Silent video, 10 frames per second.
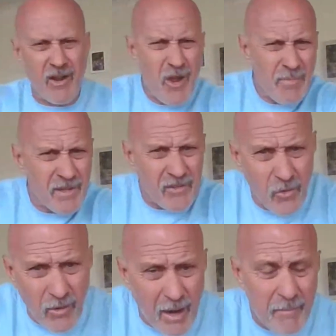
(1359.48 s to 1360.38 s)
opened the
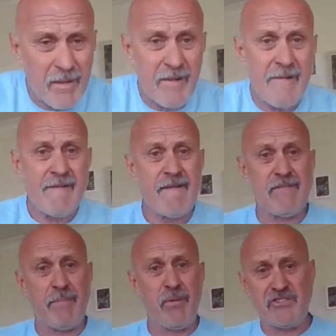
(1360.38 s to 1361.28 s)
door up, and
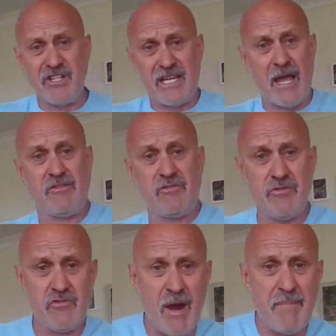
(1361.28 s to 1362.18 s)
the butcher came through
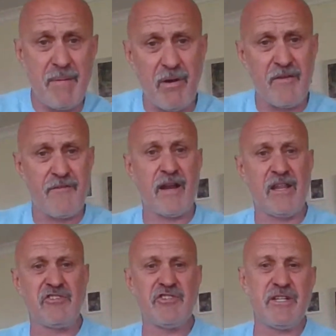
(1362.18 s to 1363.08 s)
and grabbed me by the front of
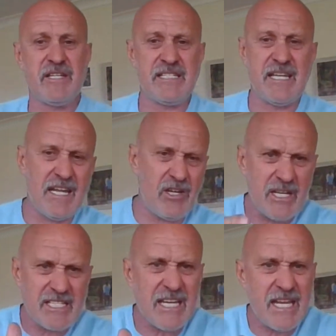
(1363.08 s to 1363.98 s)
the shirt, and he said, now, you
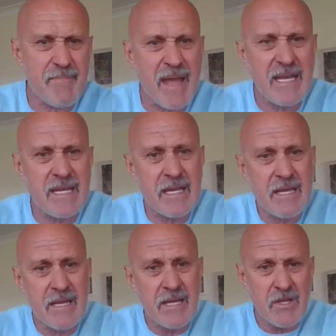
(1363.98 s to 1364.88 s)
listen here, mate.
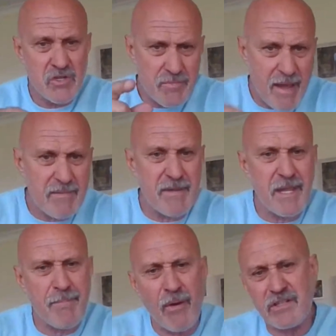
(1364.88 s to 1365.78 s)
You may be the
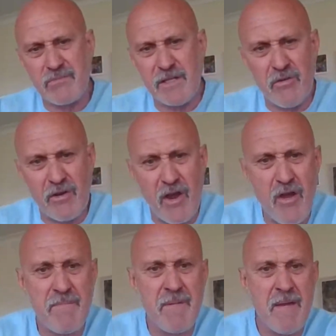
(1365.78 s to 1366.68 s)
boss when you're at
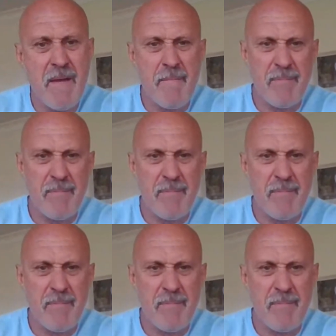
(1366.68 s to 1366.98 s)
home, but